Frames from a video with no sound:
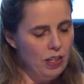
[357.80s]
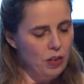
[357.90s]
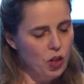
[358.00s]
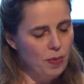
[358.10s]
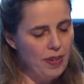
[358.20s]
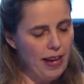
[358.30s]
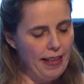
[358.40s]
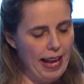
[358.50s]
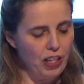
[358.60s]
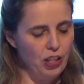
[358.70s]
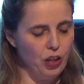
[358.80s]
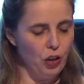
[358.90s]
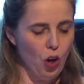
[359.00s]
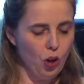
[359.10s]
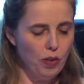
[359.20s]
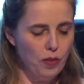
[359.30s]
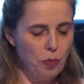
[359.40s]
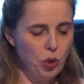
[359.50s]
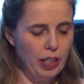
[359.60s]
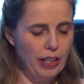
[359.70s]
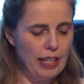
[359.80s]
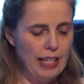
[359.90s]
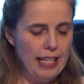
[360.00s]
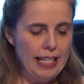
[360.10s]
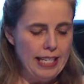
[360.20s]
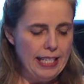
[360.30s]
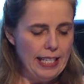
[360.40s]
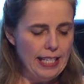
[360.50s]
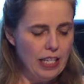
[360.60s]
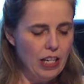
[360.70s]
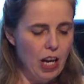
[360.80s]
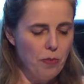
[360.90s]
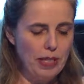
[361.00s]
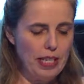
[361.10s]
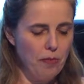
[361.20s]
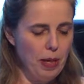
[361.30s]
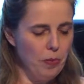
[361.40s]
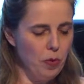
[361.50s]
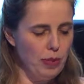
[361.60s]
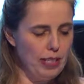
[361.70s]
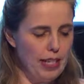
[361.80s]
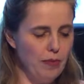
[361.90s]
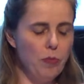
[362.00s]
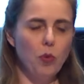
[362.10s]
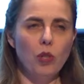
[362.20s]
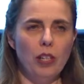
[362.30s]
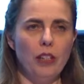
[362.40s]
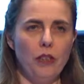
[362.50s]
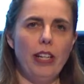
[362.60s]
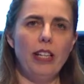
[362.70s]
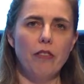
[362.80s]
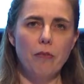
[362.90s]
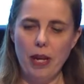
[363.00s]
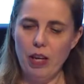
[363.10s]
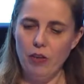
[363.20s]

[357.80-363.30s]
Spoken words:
So in terms of how they actually got hold of the booklet, 69% of people received the booklet directly from a